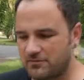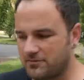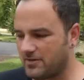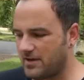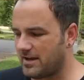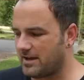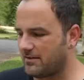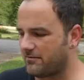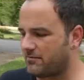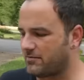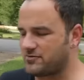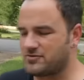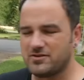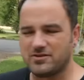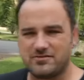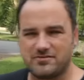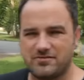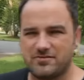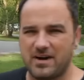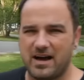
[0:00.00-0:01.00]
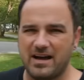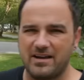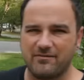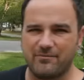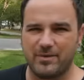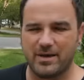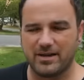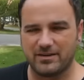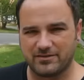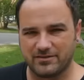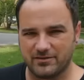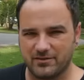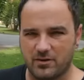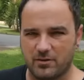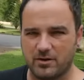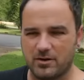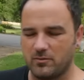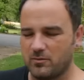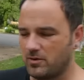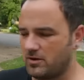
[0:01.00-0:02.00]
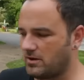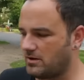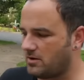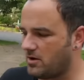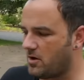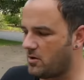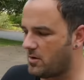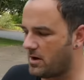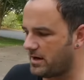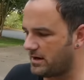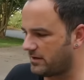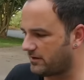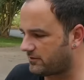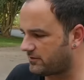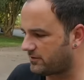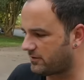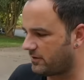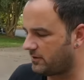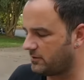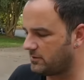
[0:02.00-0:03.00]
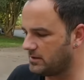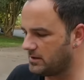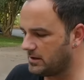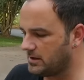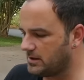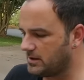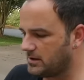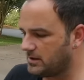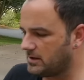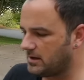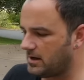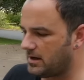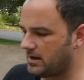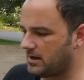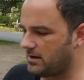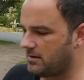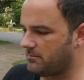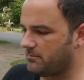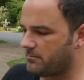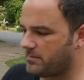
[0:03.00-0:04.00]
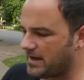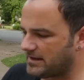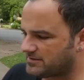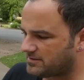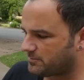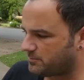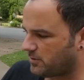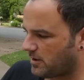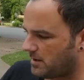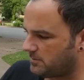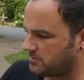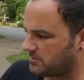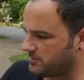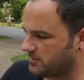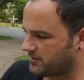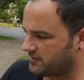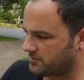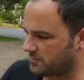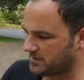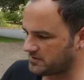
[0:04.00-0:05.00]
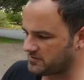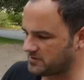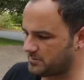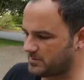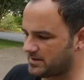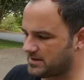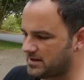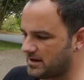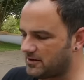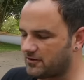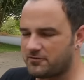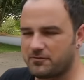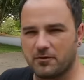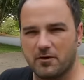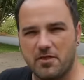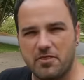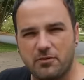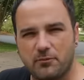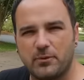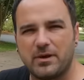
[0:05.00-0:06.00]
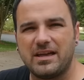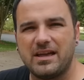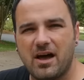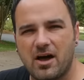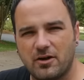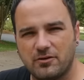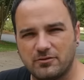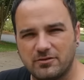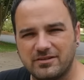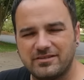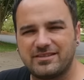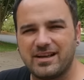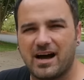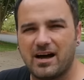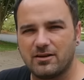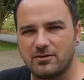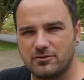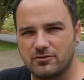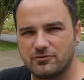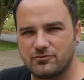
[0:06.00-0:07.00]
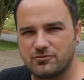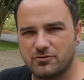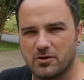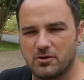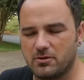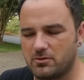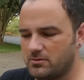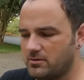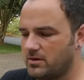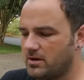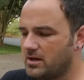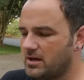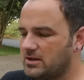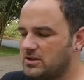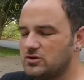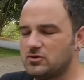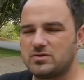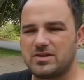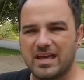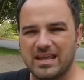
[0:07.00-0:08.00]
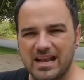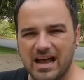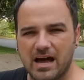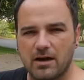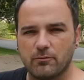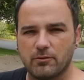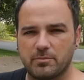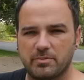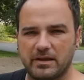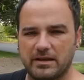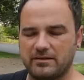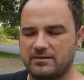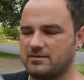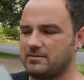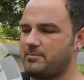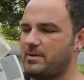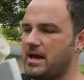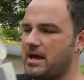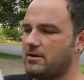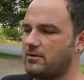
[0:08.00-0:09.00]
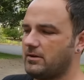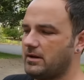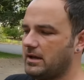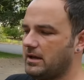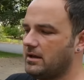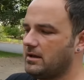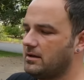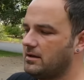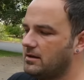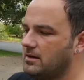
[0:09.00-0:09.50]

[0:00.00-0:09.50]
flying it for just five minutes is already really low on it, so um, that's a problem, especially because for a three hundred dollar drone, you cannot replace the battery.